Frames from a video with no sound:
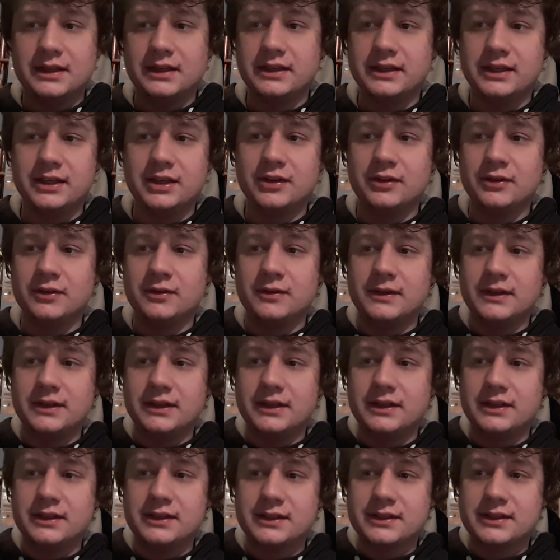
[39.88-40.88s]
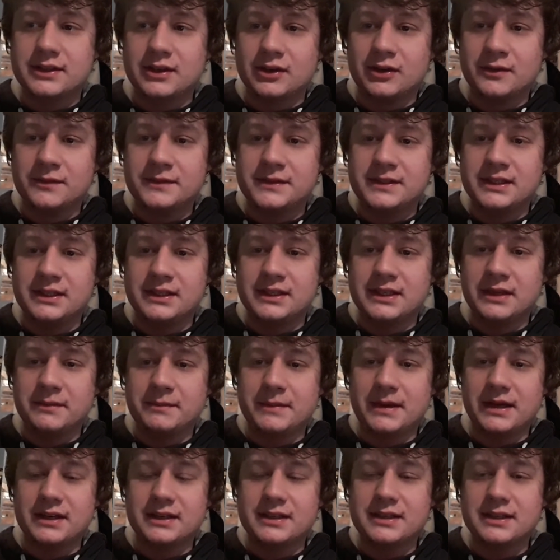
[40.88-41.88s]
You know, so obviously he came
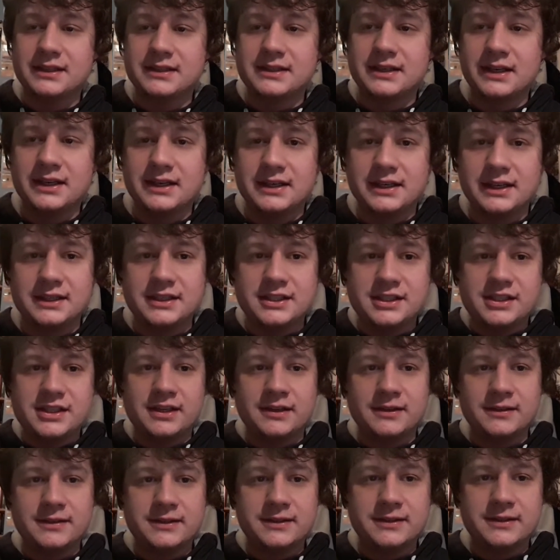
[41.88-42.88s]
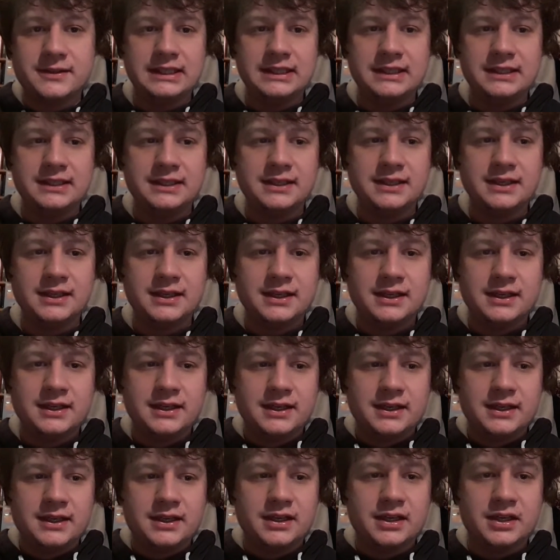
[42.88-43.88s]
back into the side against Chelsea.
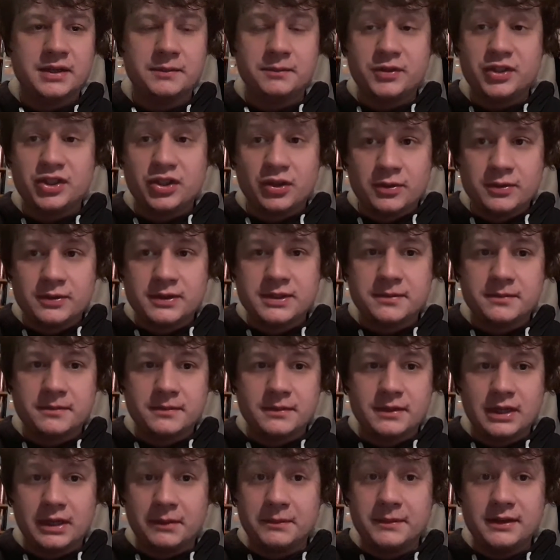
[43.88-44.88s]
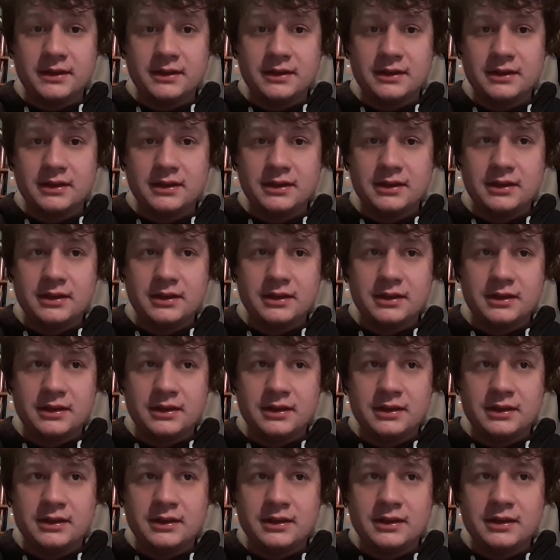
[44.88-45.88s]
Um, showed, I mean,
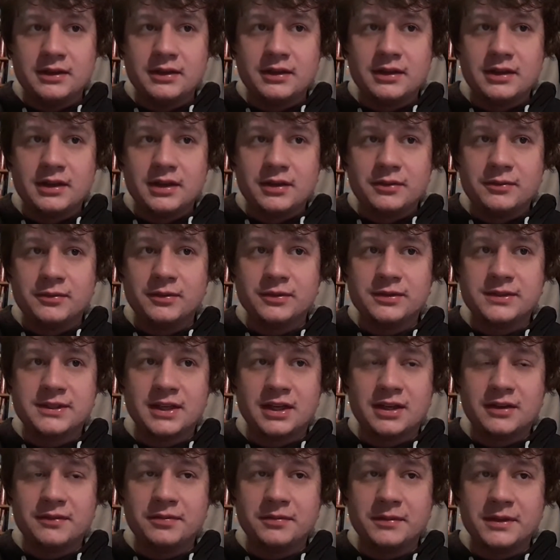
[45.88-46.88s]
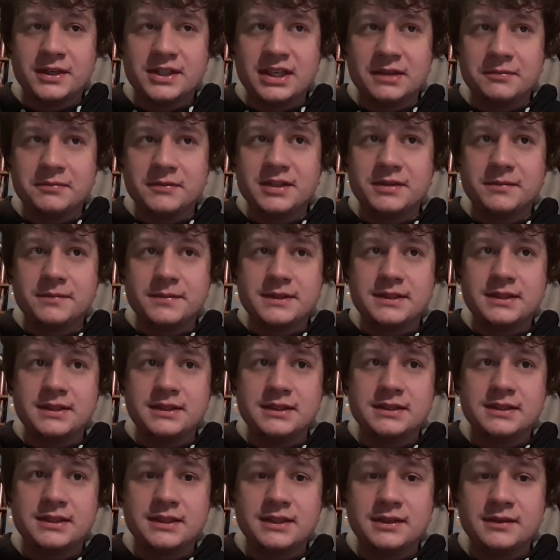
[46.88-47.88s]
mm, we'll start from the championship
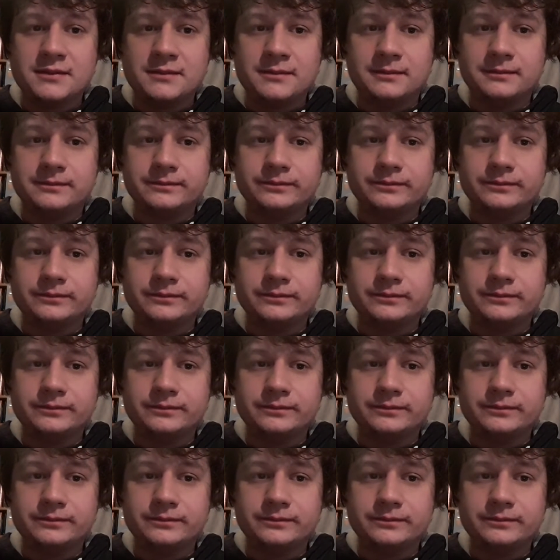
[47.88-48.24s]
season.